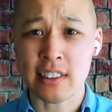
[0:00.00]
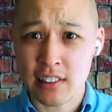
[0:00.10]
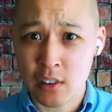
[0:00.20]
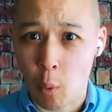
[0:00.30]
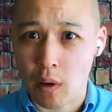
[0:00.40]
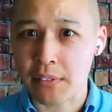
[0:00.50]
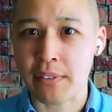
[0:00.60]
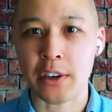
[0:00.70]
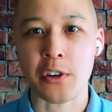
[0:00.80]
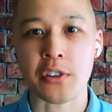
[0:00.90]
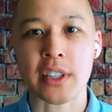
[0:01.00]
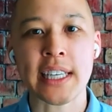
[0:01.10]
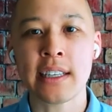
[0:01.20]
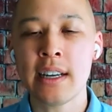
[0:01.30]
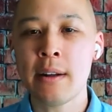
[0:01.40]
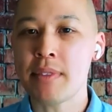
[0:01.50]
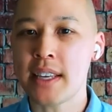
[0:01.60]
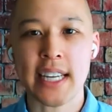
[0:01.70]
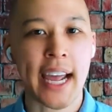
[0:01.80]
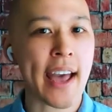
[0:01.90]
get disqualified early
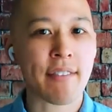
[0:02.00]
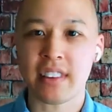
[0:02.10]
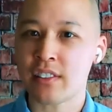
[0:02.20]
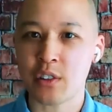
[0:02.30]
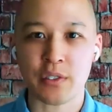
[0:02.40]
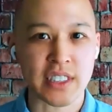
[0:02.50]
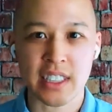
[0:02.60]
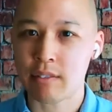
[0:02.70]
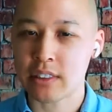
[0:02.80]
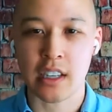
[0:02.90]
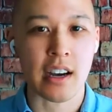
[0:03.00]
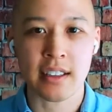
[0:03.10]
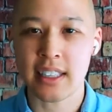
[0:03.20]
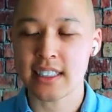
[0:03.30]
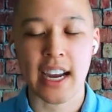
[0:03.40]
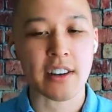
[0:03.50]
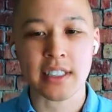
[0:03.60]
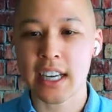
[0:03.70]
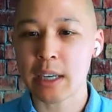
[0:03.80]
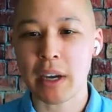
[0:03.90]
than to have this surface level talk the
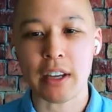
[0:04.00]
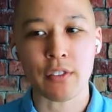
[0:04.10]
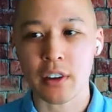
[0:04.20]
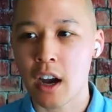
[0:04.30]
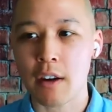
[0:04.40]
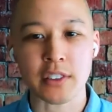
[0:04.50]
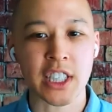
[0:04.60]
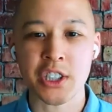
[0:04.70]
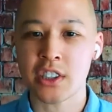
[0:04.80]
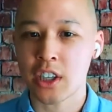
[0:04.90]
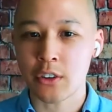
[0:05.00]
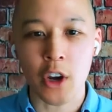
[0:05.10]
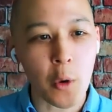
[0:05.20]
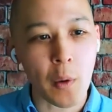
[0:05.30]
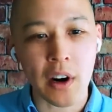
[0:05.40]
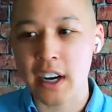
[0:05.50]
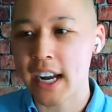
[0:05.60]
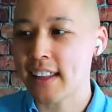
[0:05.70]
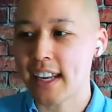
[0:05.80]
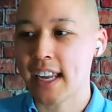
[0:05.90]
entire time and for a conversation to go
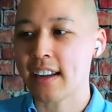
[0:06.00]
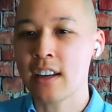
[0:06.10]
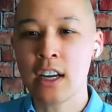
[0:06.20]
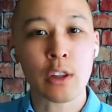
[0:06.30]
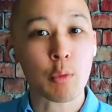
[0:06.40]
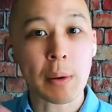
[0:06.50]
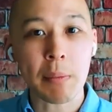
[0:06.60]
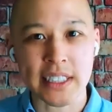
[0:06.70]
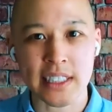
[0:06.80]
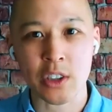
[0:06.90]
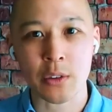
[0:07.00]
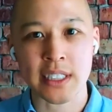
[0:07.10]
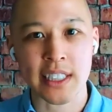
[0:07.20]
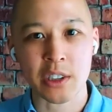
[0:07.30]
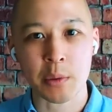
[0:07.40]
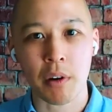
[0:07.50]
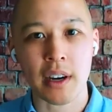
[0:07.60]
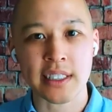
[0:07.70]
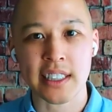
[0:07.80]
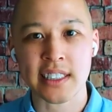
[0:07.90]
nowhere. And then to get 3 months into a sales
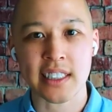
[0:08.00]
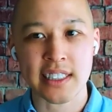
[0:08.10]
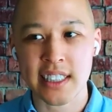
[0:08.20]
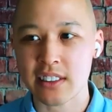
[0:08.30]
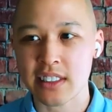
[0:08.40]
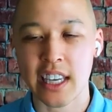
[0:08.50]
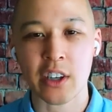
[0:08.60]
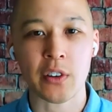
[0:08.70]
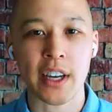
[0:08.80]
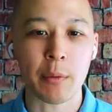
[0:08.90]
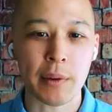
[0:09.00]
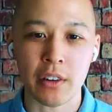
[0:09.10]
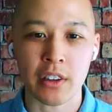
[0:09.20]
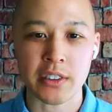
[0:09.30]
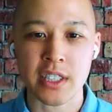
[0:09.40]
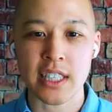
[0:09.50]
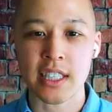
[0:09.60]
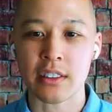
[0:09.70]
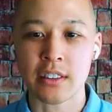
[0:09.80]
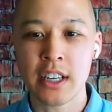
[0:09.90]
process and a sales cycle. And then we don't close the
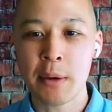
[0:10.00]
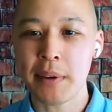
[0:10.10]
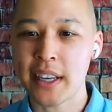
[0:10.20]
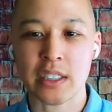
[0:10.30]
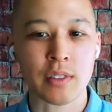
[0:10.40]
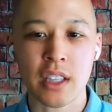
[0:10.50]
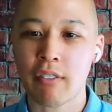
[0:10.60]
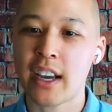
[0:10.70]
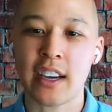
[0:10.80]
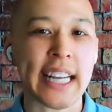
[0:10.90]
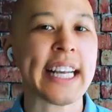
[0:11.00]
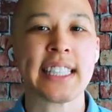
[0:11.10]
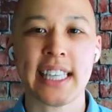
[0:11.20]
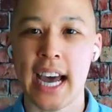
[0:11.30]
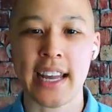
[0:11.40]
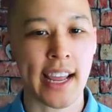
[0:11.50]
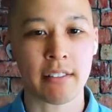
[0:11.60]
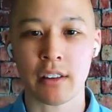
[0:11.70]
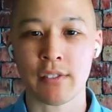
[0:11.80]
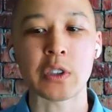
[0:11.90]
deal because of stuff I could have easily
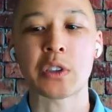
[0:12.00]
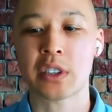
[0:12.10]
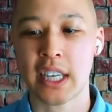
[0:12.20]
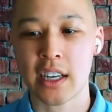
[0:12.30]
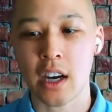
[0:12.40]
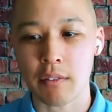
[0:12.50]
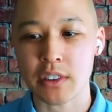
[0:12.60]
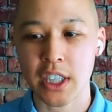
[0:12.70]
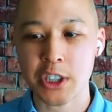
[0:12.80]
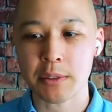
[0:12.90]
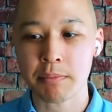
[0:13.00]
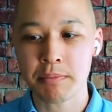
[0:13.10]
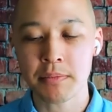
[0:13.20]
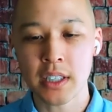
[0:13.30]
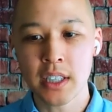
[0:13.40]
gotten out in the first or second conversation.